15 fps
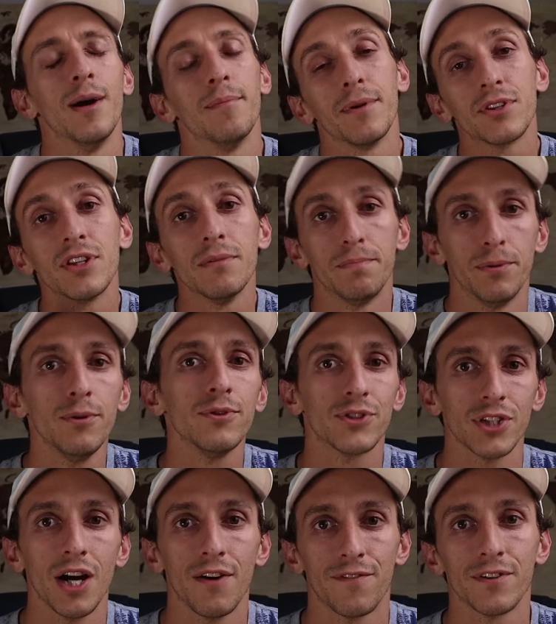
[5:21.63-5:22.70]
But the
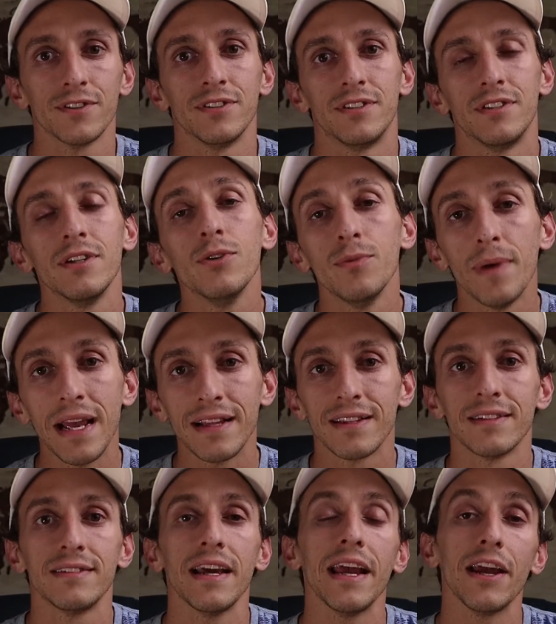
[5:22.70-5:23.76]
boost offers do make
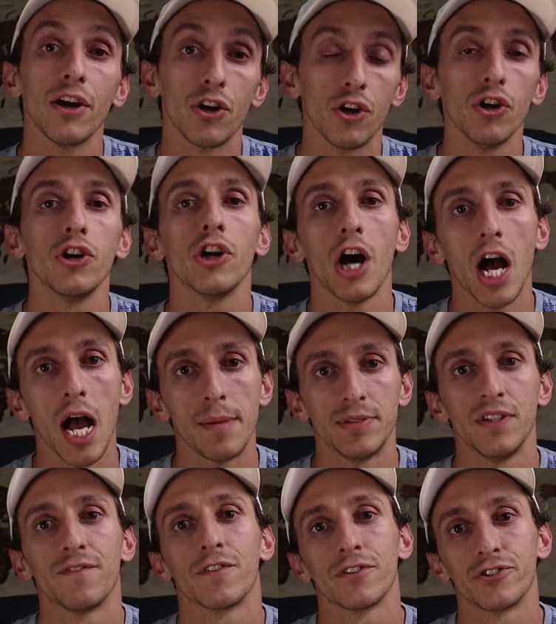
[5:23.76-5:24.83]
this a good
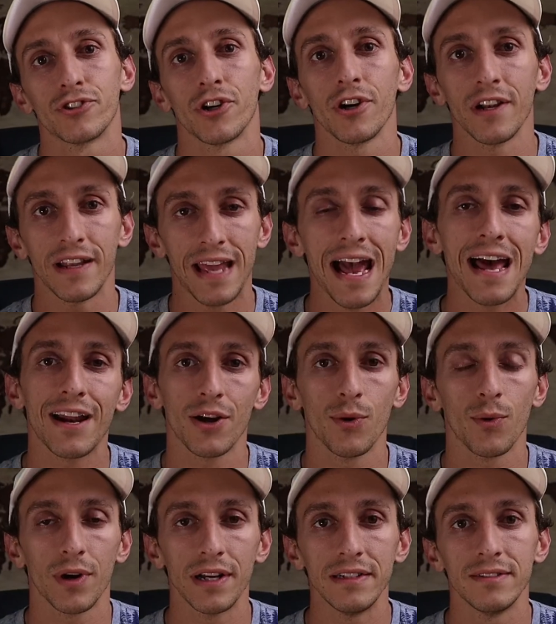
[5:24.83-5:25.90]
option for certain
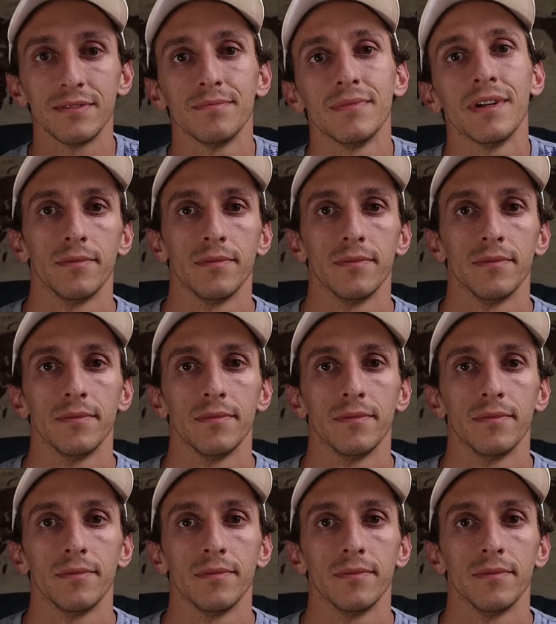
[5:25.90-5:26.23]
categories.